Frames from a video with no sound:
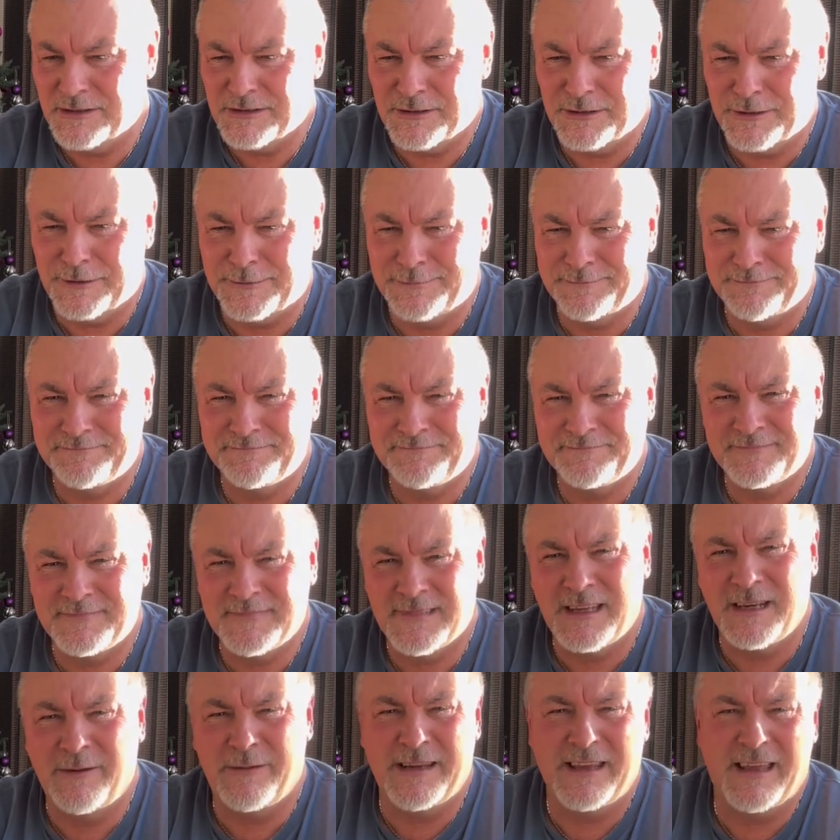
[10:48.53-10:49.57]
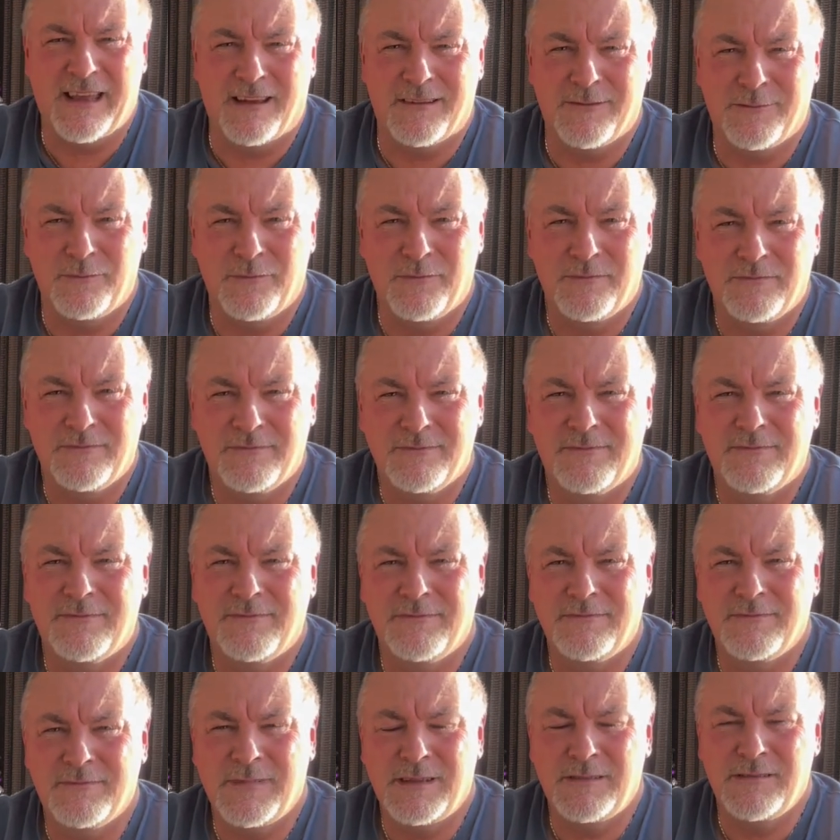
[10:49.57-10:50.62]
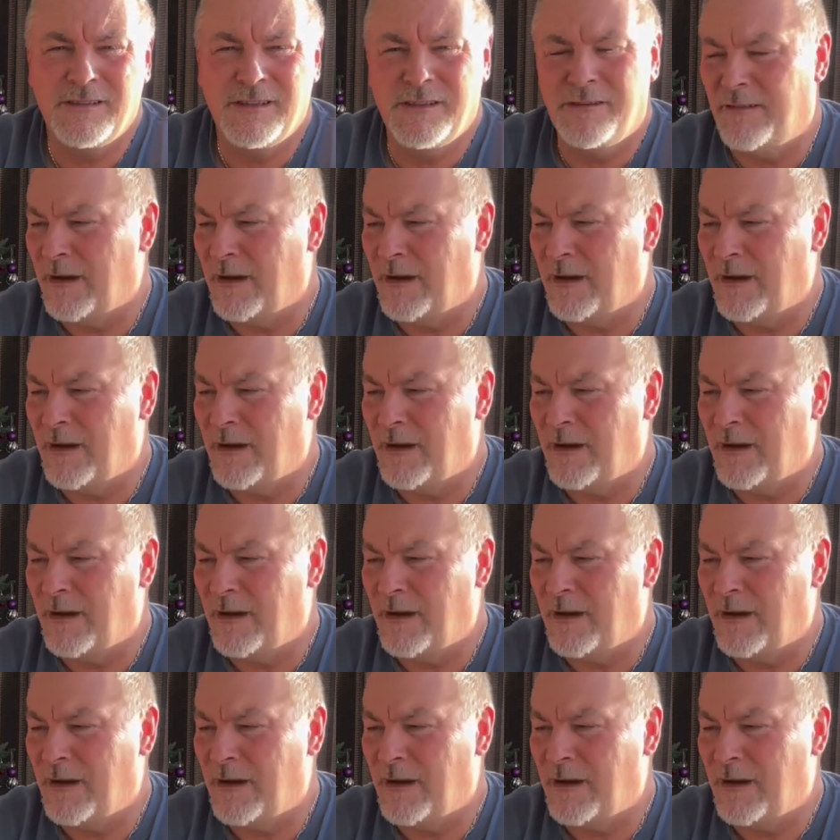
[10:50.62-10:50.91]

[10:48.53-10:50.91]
so. Anyway, yeah. You're